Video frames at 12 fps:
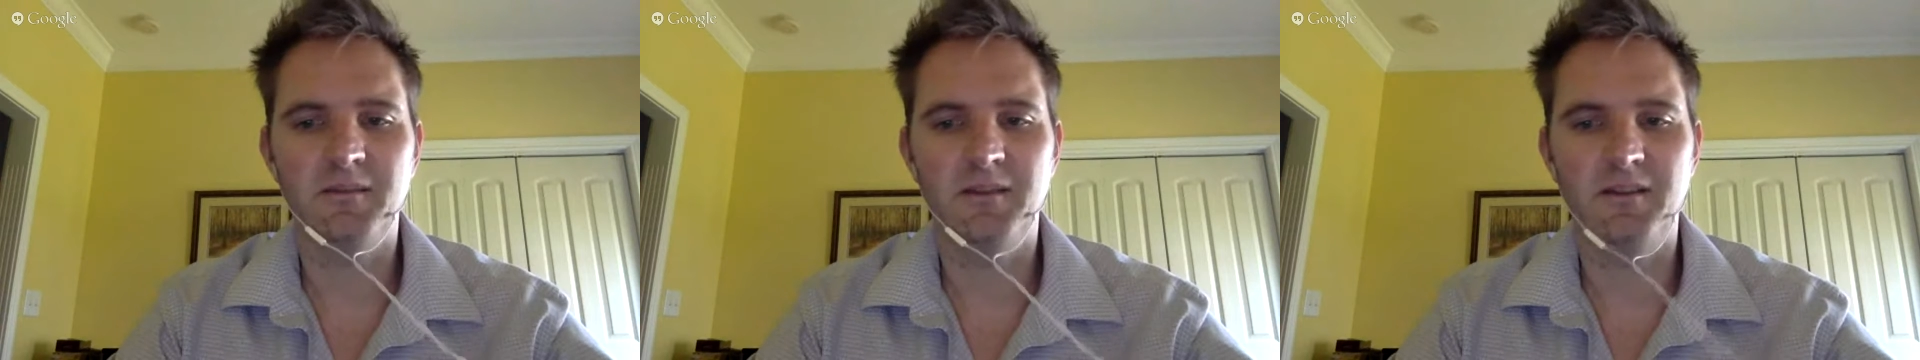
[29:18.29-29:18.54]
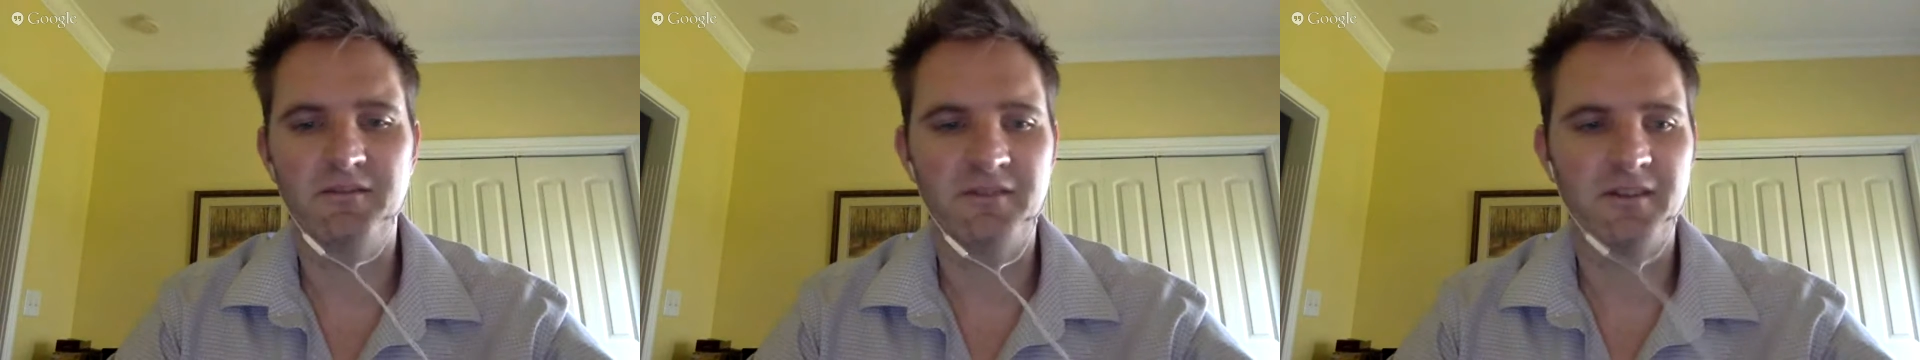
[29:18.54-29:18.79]
I
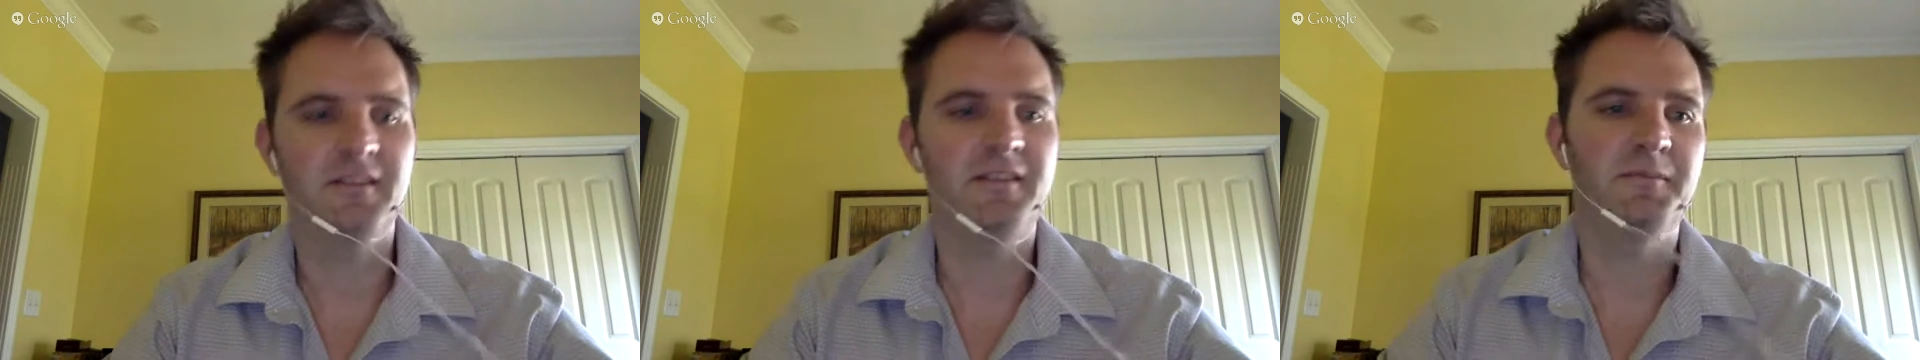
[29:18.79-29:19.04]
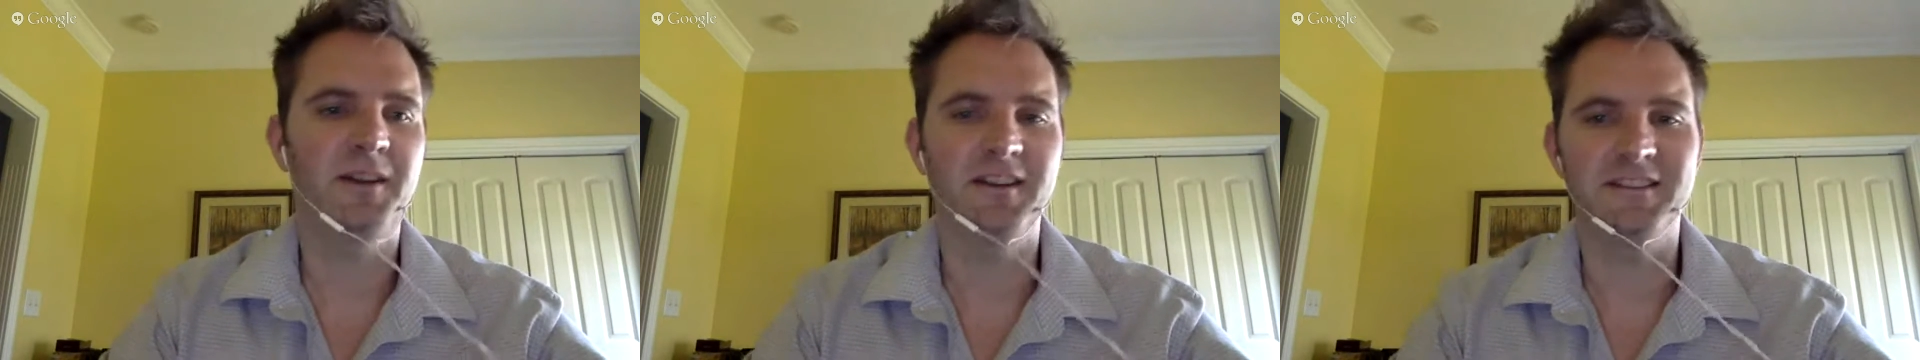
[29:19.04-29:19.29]
find
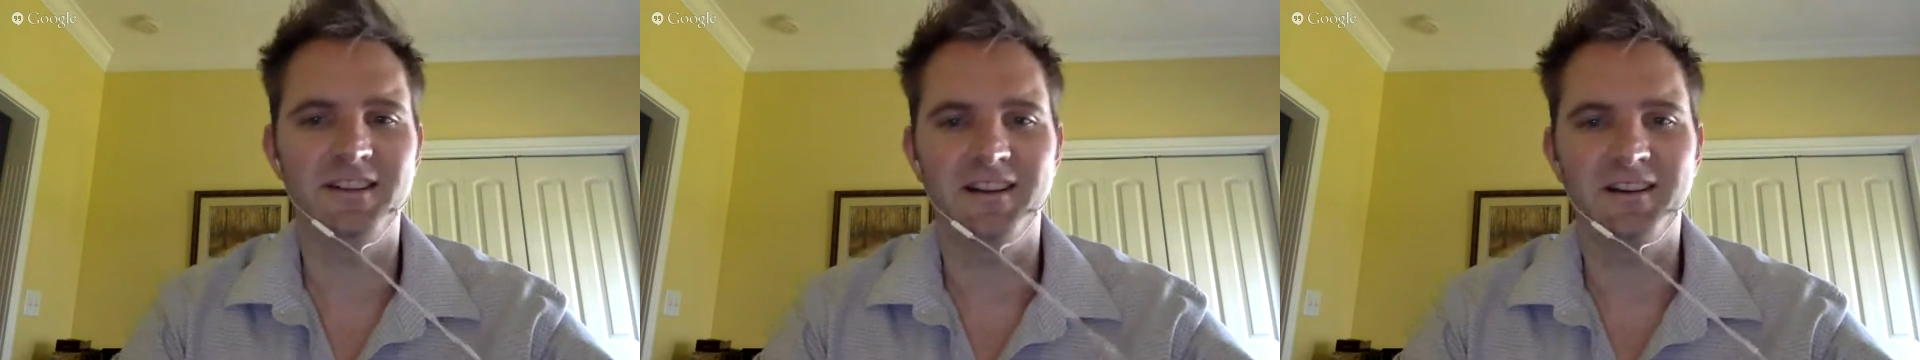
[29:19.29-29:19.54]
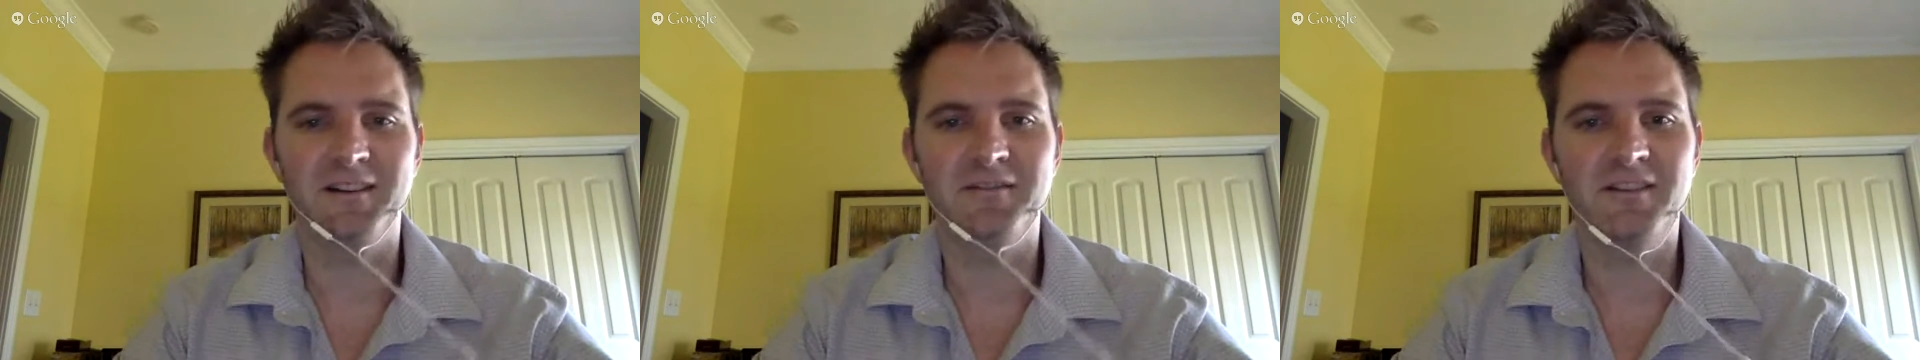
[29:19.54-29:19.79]
somebody's
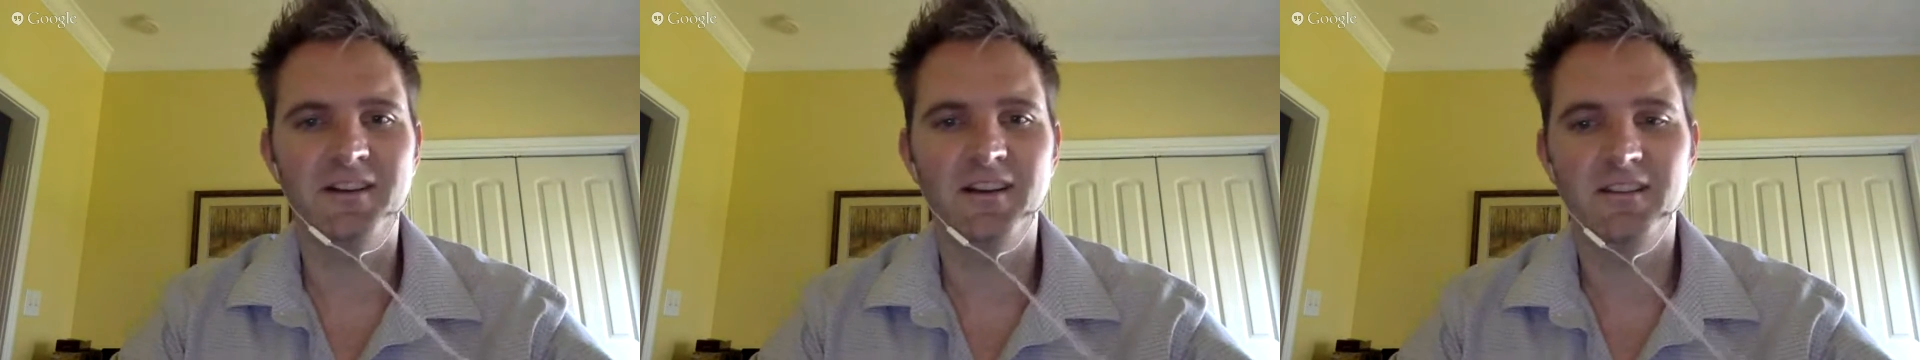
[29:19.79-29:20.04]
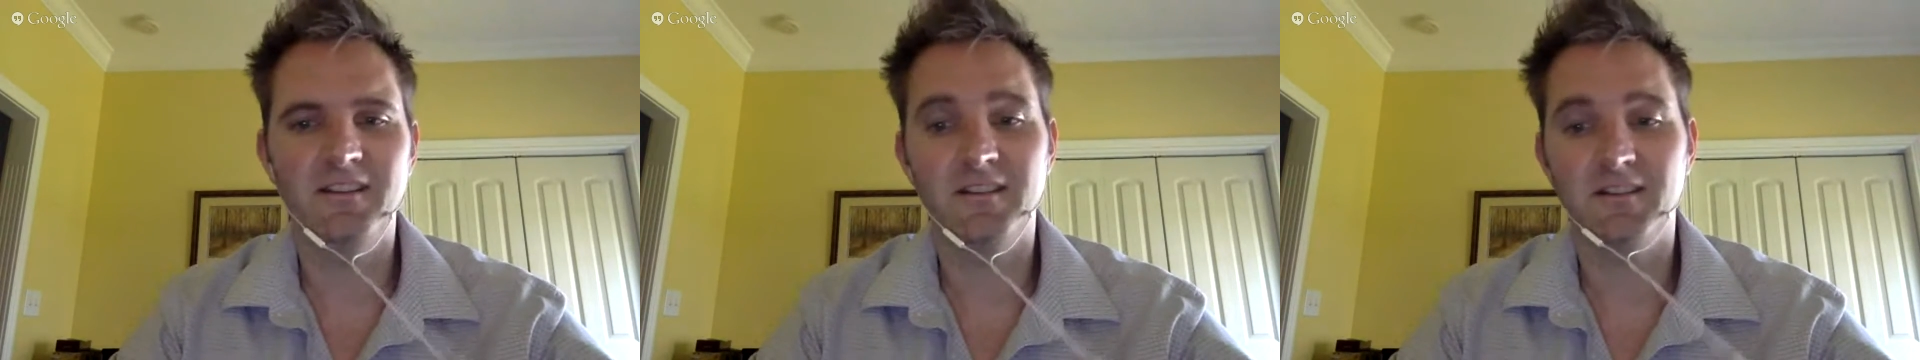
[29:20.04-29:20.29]
Docker file
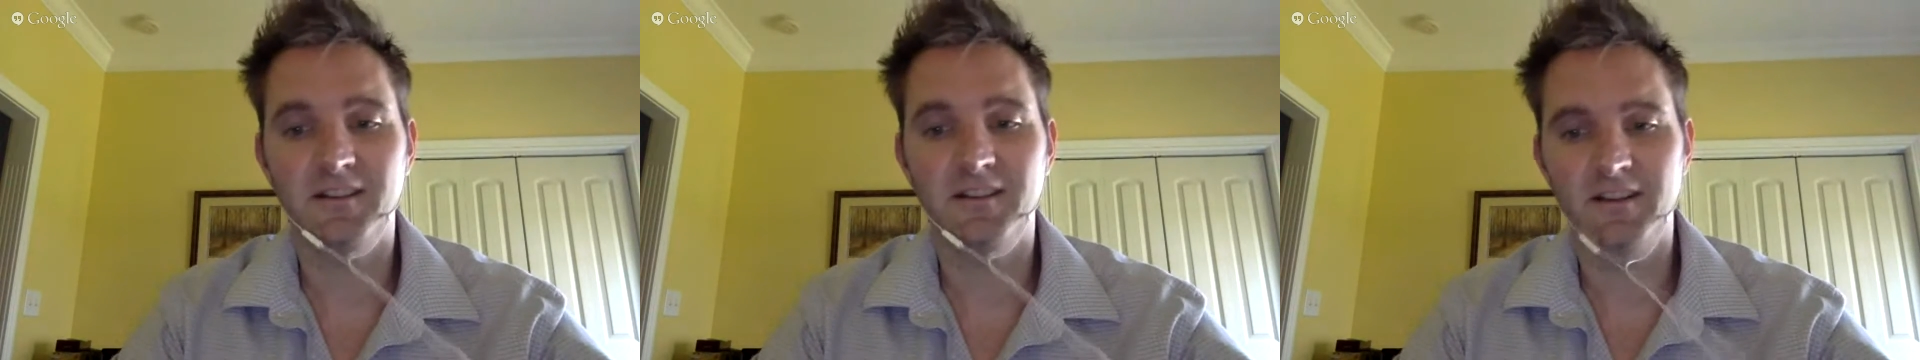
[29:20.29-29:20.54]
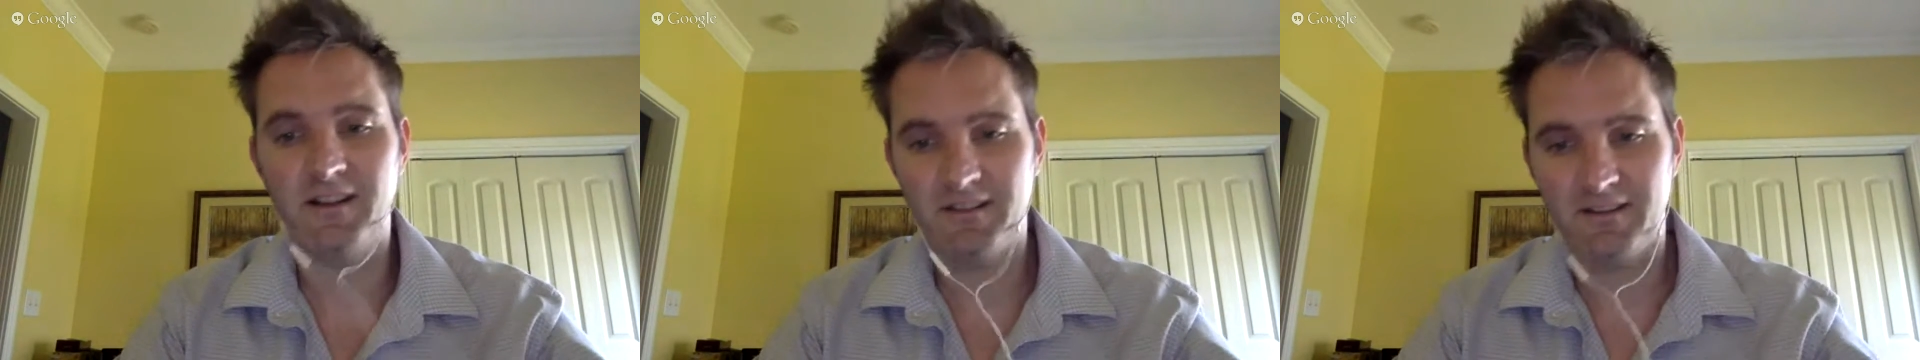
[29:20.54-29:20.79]
that's already
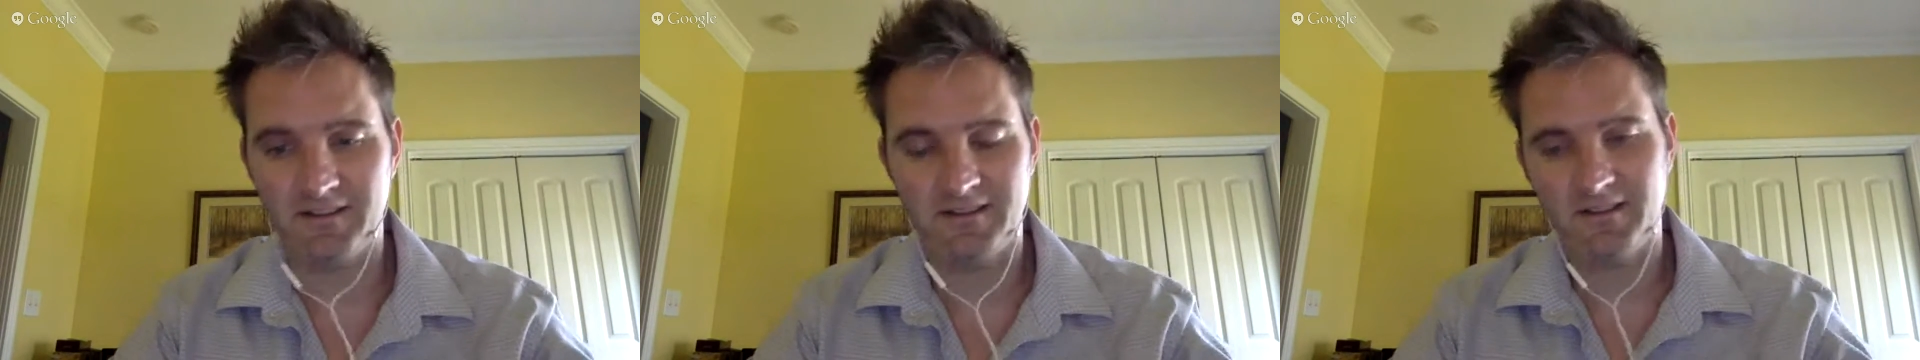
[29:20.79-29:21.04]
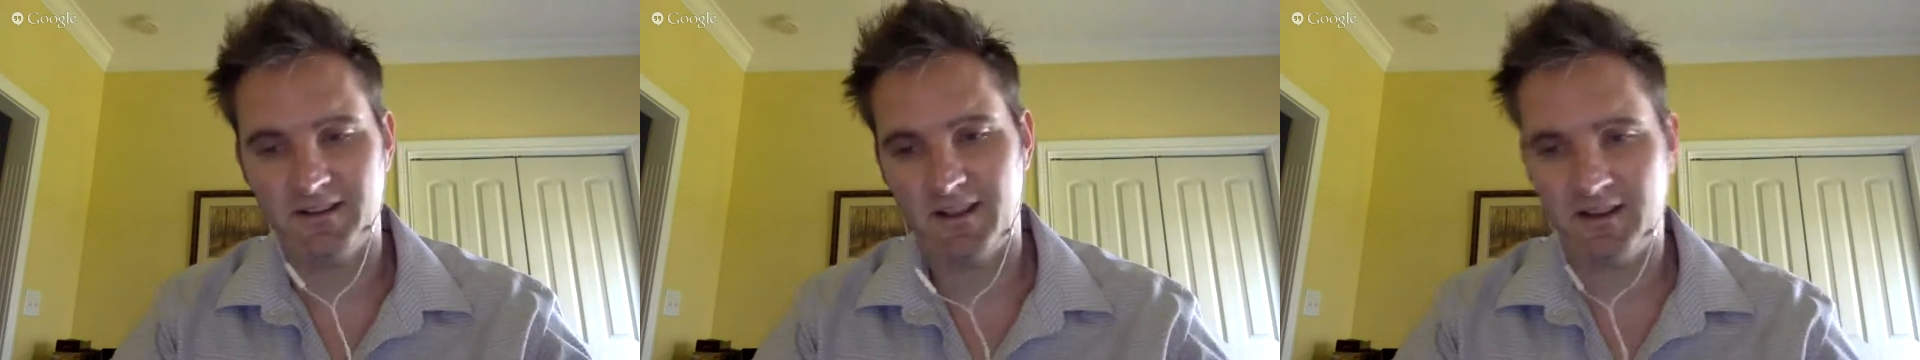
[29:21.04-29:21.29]
got this
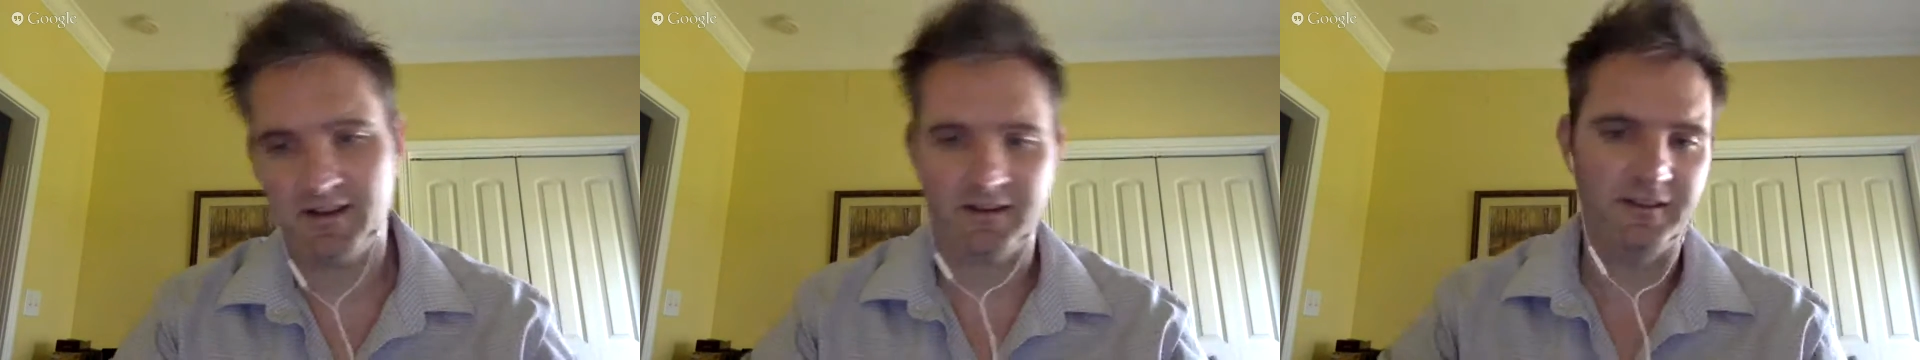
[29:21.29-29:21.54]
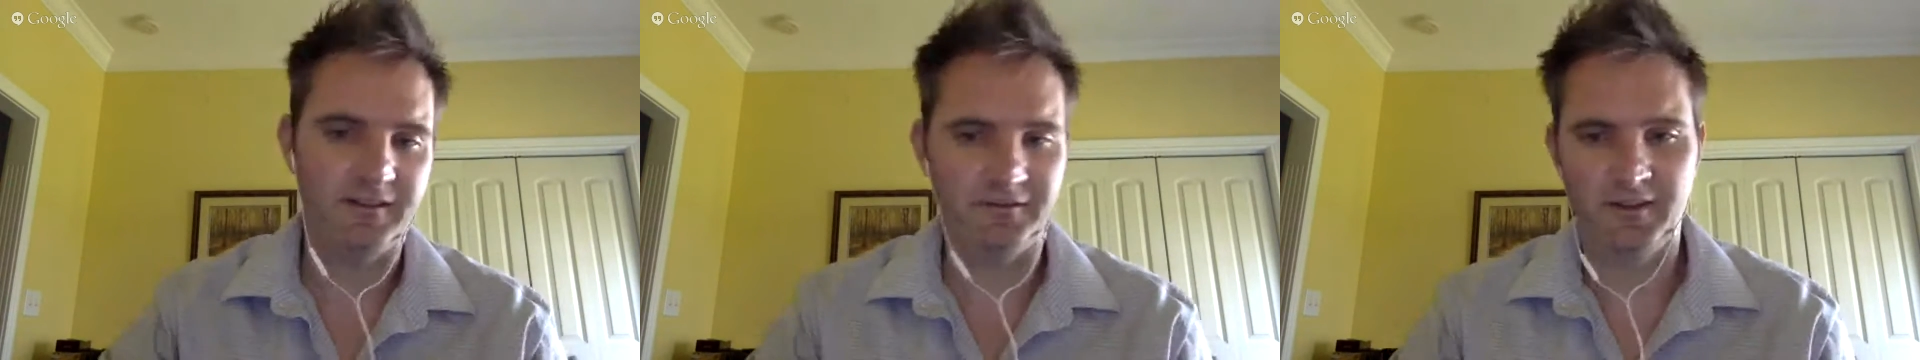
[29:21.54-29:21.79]
stack
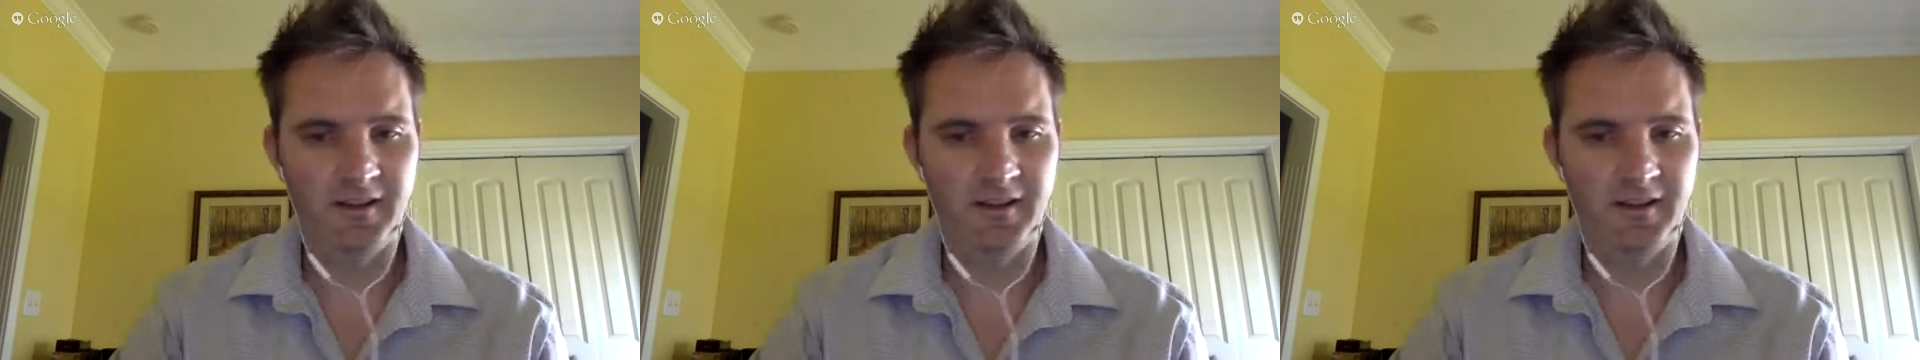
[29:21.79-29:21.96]
of,